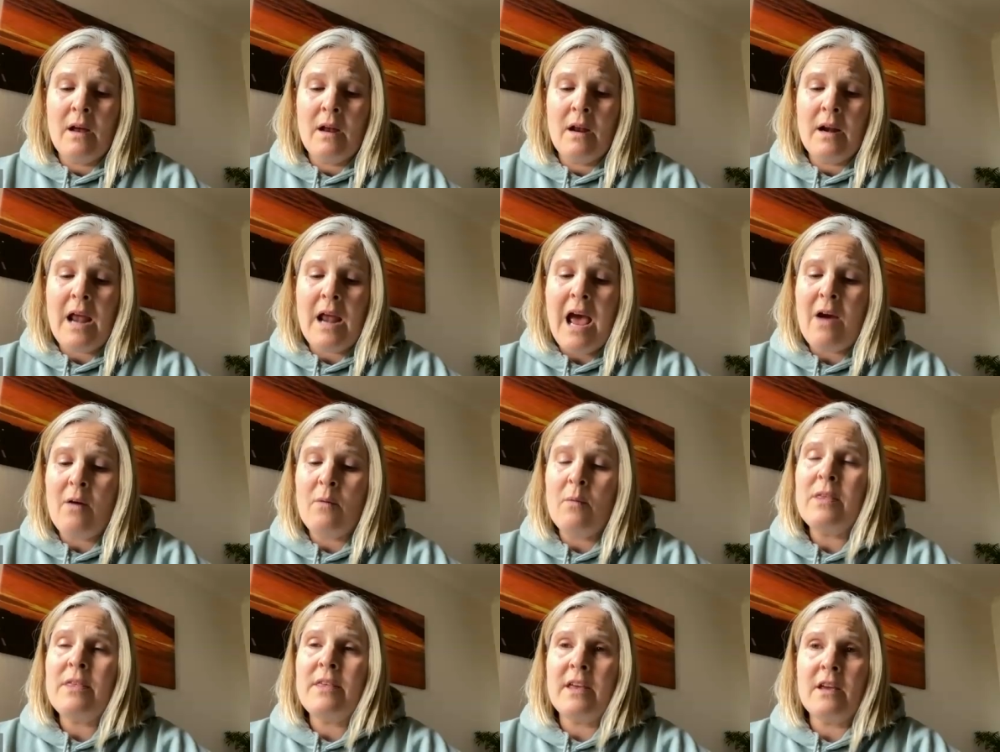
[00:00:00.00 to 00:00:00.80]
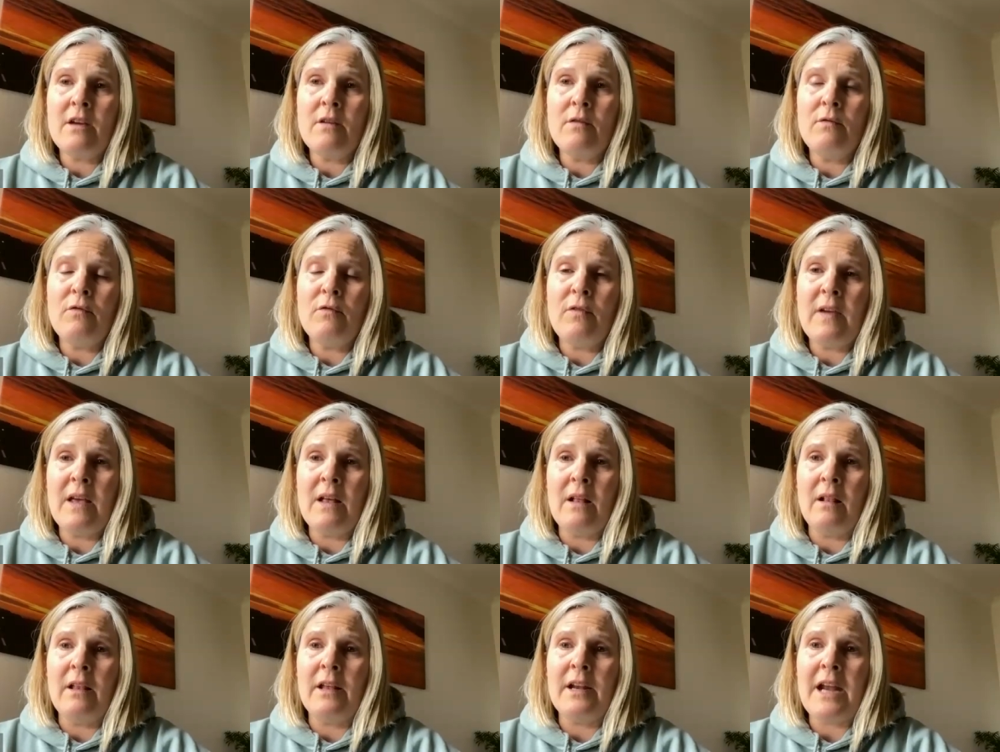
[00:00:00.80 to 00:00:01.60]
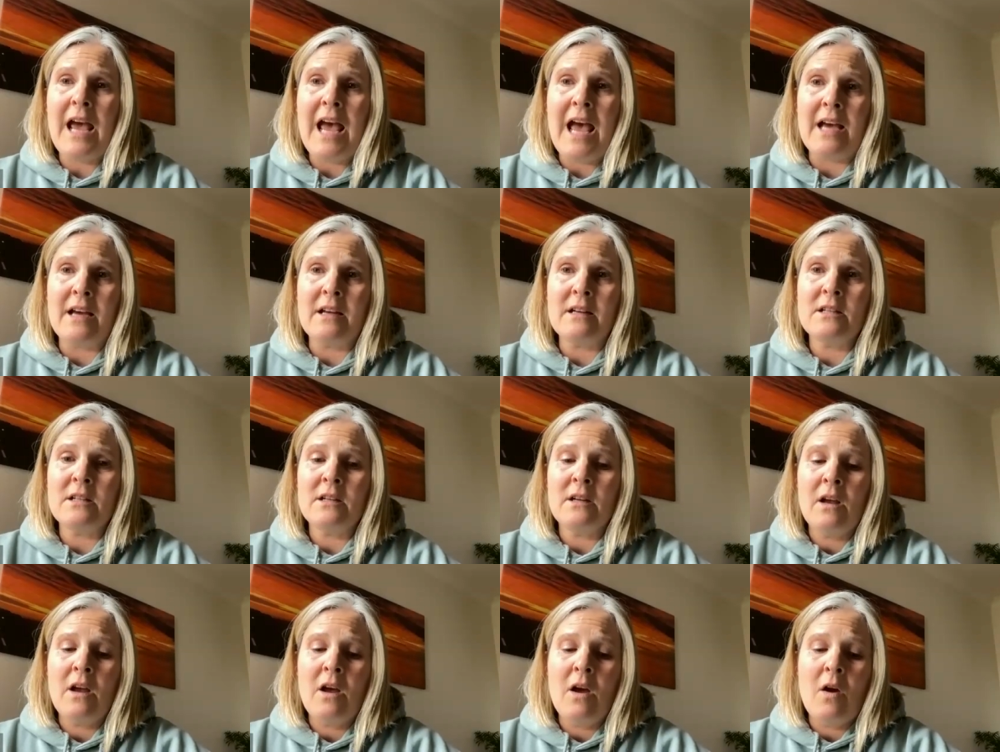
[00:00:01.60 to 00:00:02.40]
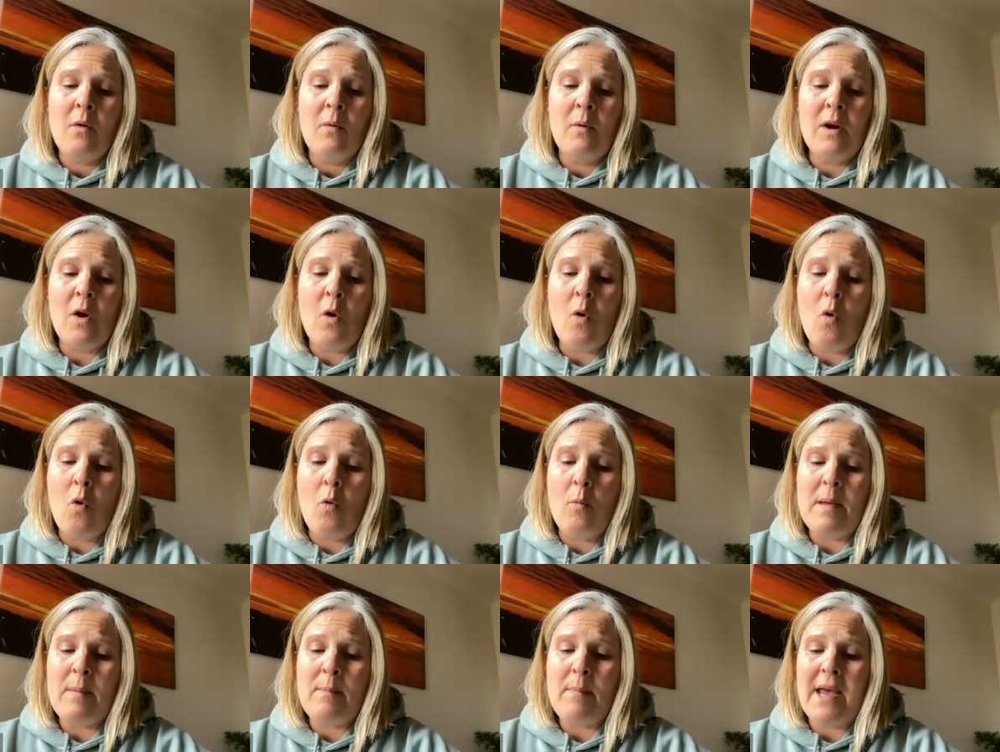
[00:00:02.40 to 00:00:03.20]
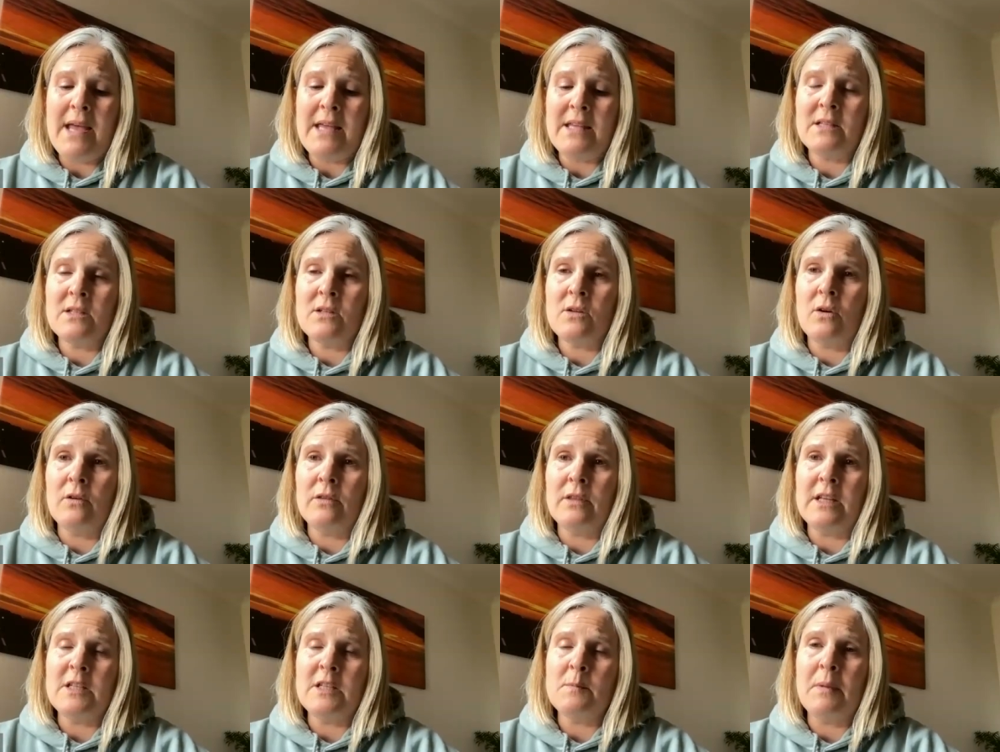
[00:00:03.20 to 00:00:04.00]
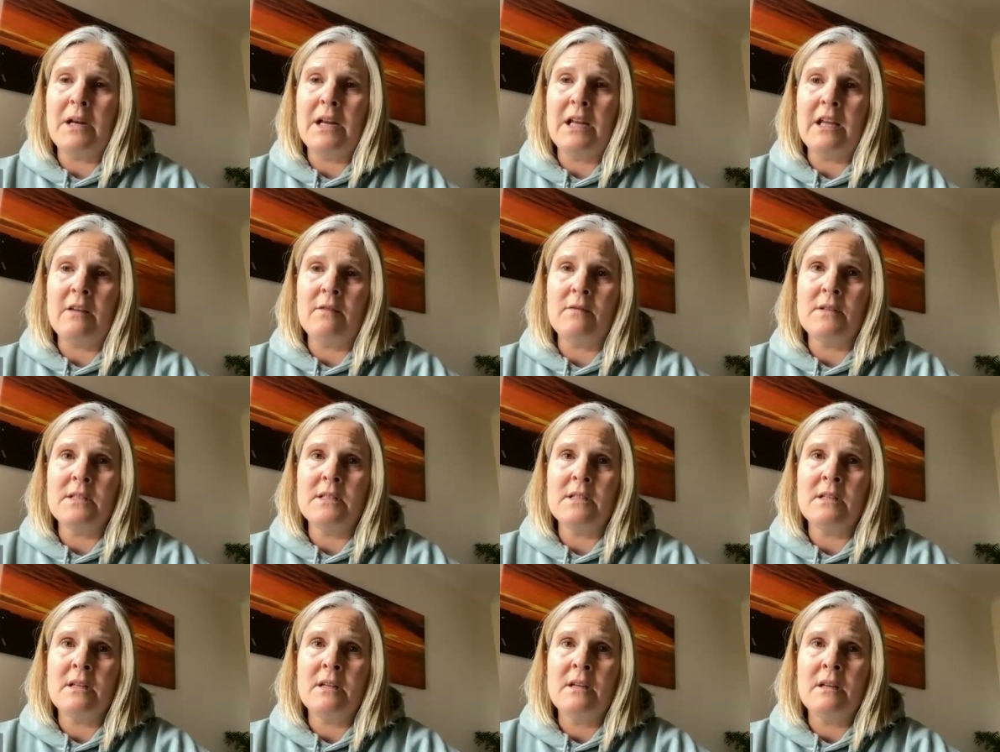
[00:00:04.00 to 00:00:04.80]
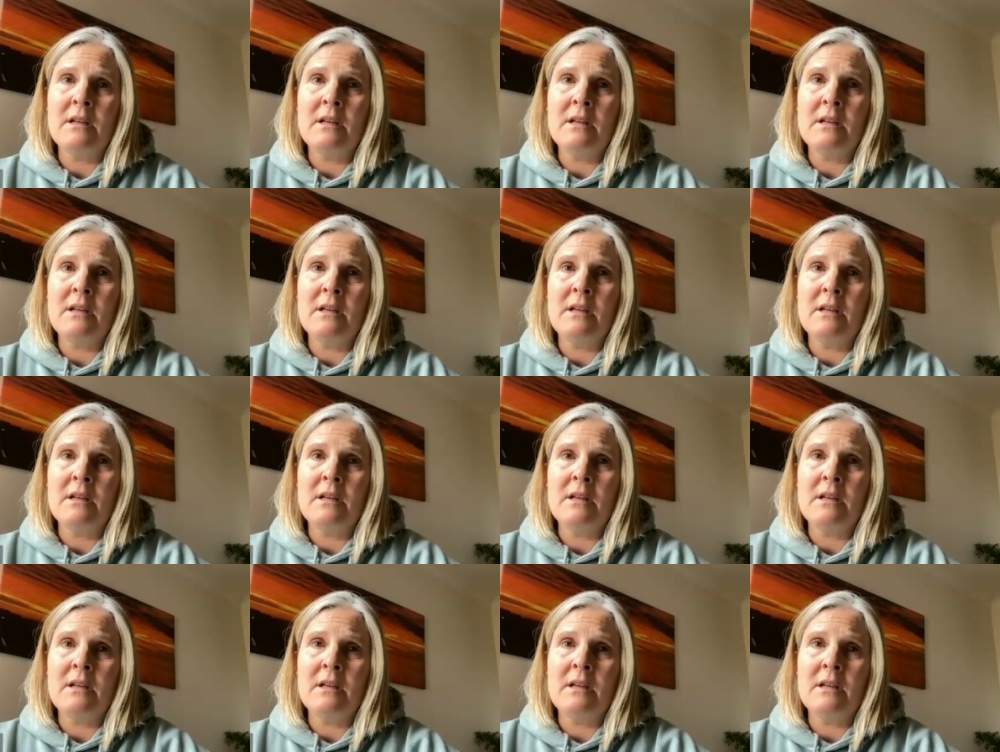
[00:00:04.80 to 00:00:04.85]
How we think and feel and act will all be based on these beliefs.